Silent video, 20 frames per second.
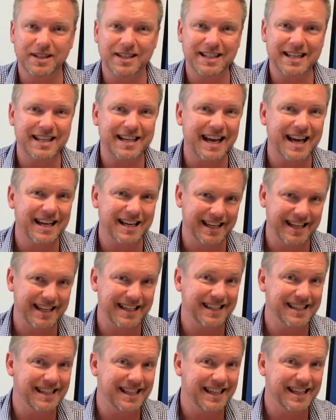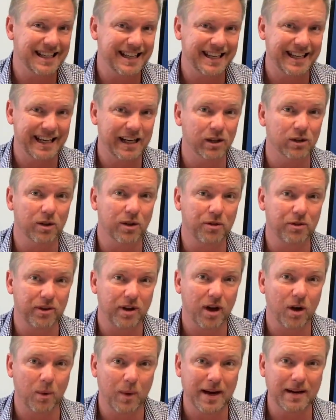
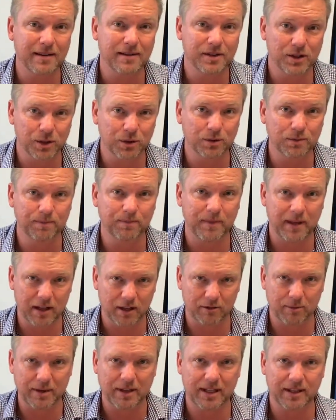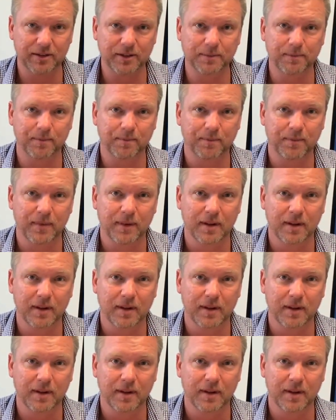TAEDEL301 tool that you've been given.